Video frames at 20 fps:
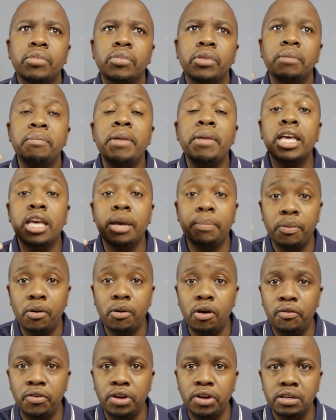make a
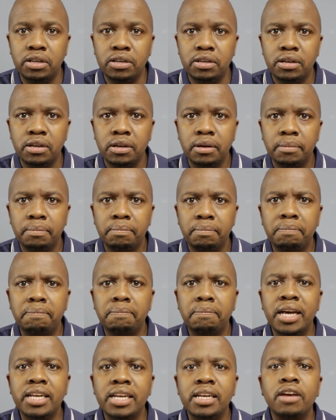profit
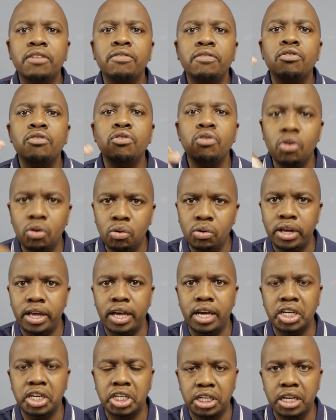but have no
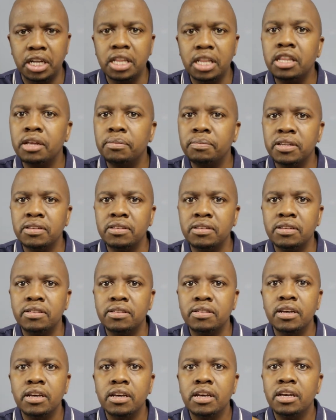cash in the business.
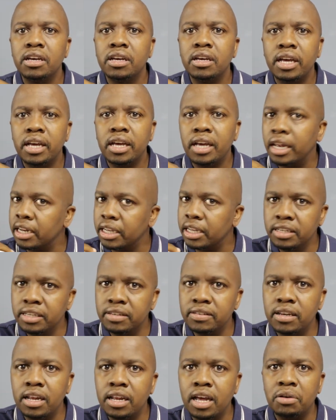And
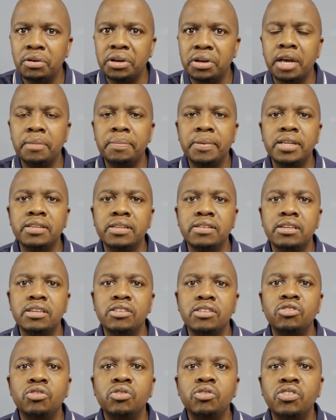easily how it happens is
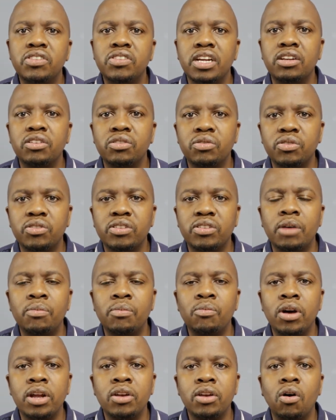you sell to
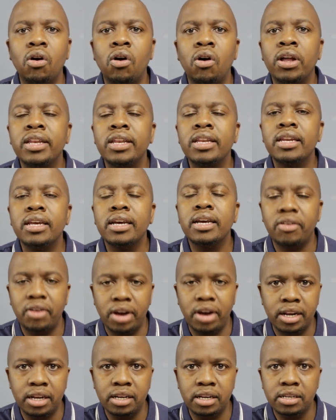someone on
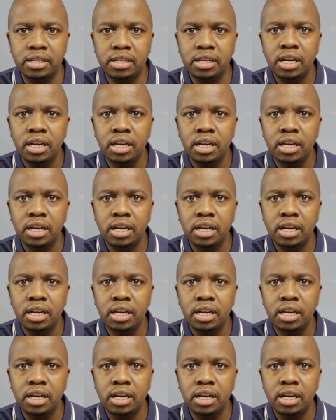credit.